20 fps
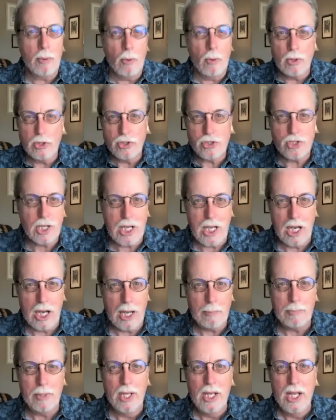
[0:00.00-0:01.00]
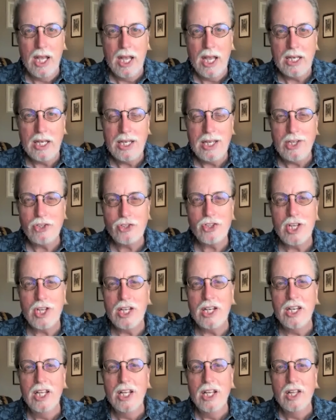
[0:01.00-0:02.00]
he pours the cup, and he
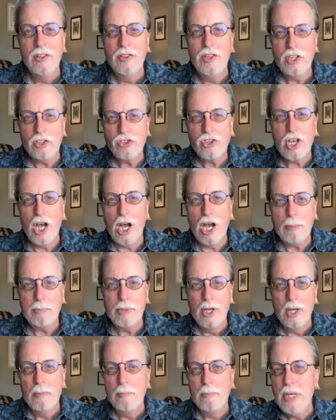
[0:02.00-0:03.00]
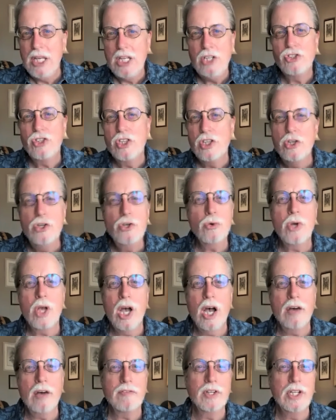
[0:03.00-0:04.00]
said, this cup means the new
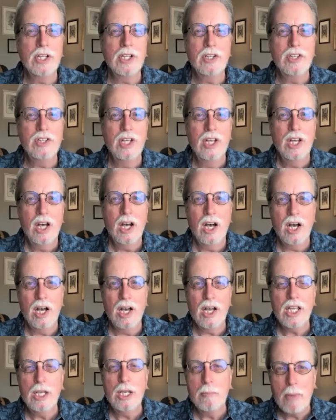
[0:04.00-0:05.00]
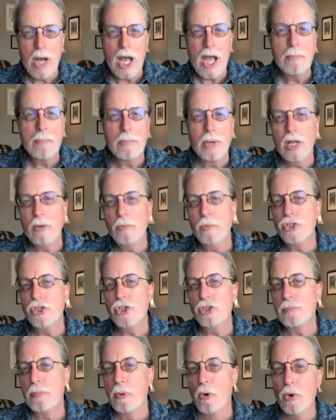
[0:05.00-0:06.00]
covenant in my blood, which
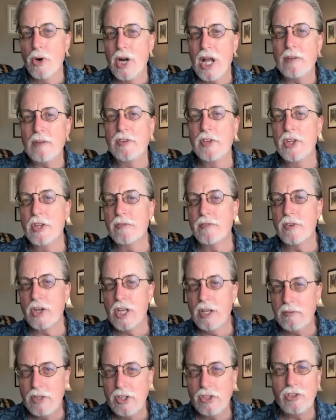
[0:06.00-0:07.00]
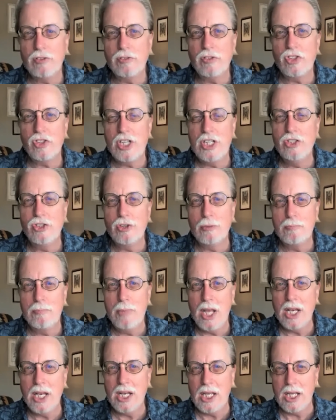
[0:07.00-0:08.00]
is poured out for the forgiveness of sins of
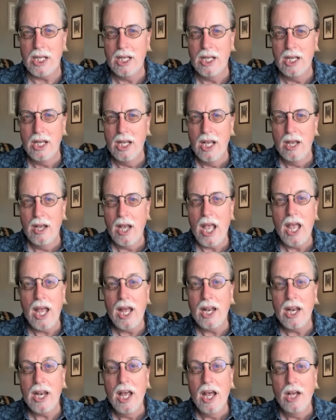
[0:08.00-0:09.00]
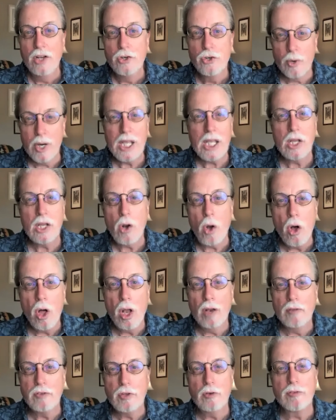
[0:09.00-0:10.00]
many. And drink it,
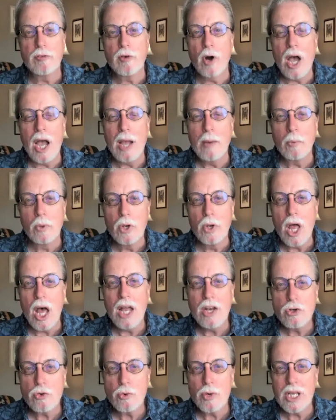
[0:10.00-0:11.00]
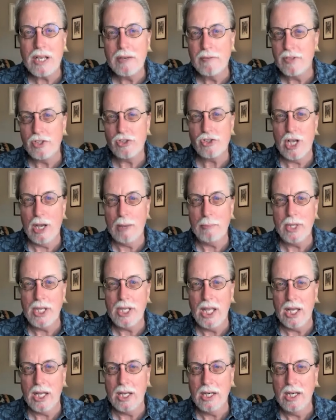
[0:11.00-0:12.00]
all of you, for I will not drink of this cup
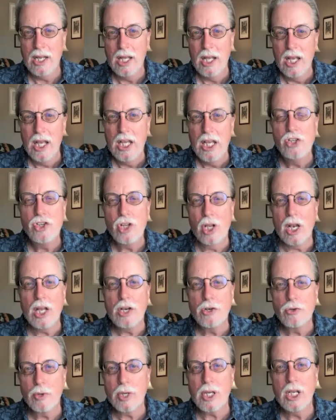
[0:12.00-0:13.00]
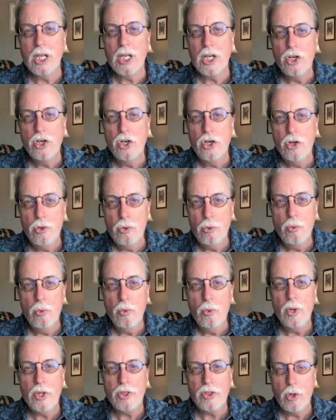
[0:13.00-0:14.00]
again until I drink it anew
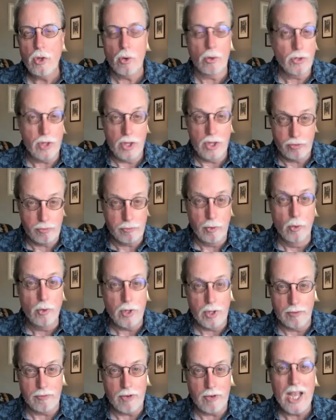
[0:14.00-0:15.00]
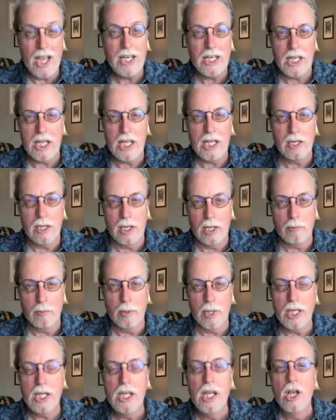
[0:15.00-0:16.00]
with you, or this fruit of the vine again,
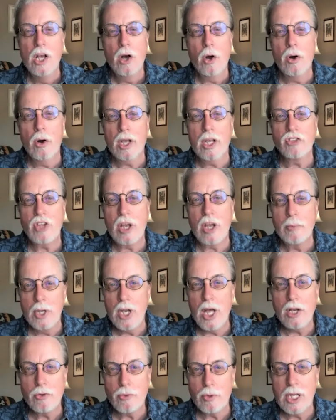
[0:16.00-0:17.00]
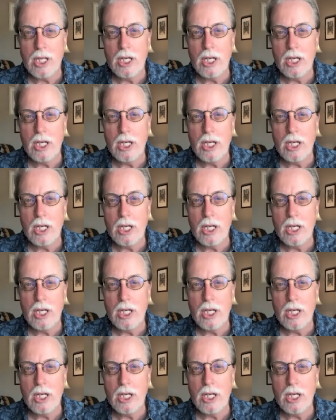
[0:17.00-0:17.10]
literally, or because I will not